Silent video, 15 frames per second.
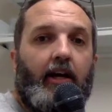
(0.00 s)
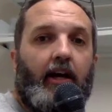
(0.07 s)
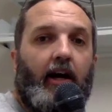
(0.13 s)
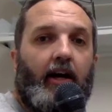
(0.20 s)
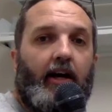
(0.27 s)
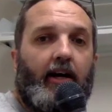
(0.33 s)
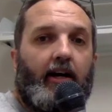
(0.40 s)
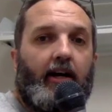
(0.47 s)

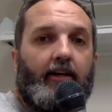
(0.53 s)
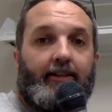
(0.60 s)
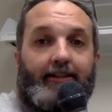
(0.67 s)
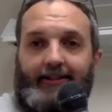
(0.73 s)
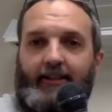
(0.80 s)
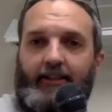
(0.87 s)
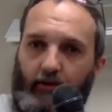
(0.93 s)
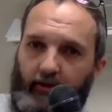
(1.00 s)

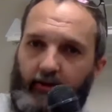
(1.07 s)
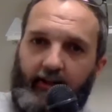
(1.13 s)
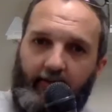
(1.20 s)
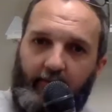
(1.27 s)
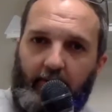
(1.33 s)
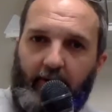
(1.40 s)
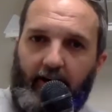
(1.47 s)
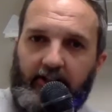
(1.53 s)
in order to give
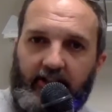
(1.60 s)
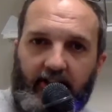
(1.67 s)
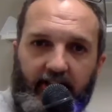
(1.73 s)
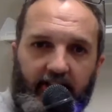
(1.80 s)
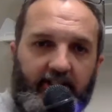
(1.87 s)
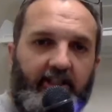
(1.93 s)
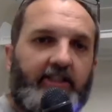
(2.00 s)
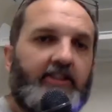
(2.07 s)
me better
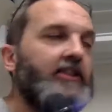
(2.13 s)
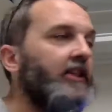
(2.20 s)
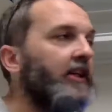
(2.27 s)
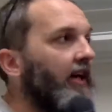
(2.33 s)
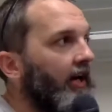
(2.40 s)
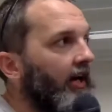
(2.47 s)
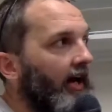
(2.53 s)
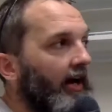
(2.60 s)
statistics,
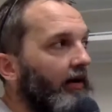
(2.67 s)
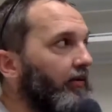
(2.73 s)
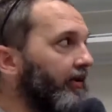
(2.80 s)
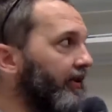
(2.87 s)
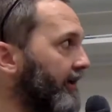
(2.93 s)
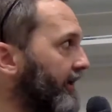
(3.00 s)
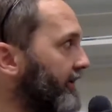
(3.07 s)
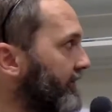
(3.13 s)
I will
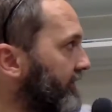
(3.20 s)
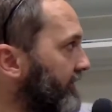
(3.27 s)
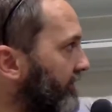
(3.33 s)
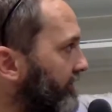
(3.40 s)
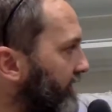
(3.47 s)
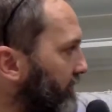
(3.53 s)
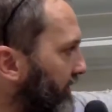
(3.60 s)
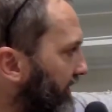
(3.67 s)
then
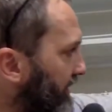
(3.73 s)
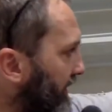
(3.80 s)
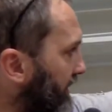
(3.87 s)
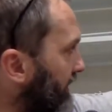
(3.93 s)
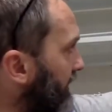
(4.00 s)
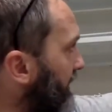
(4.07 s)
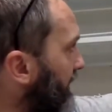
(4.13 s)
flip the thing.